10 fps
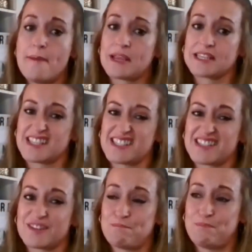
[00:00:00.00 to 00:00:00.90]
because this is
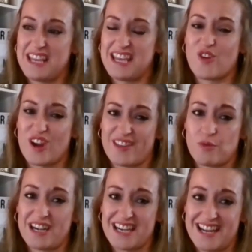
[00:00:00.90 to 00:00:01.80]
a big area that
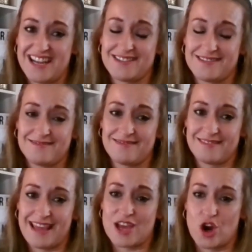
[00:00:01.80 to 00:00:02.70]
we need
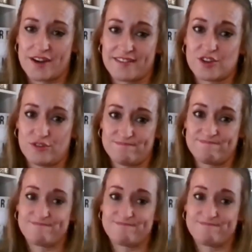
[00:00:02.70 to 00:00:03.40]
their guidance on.